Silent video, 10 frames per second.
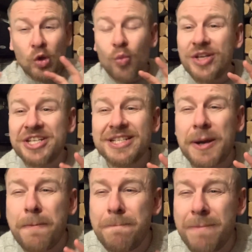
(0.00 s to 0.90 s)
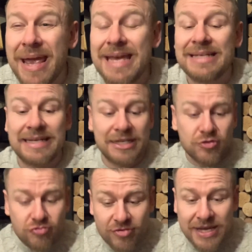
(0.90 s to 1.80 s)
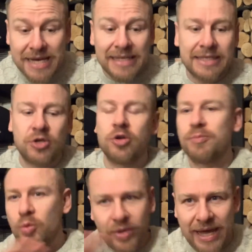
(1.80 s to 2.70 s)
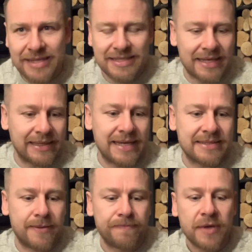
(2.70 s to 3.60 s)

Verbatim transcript: which is amazing. It's really good, but we'll get into that later.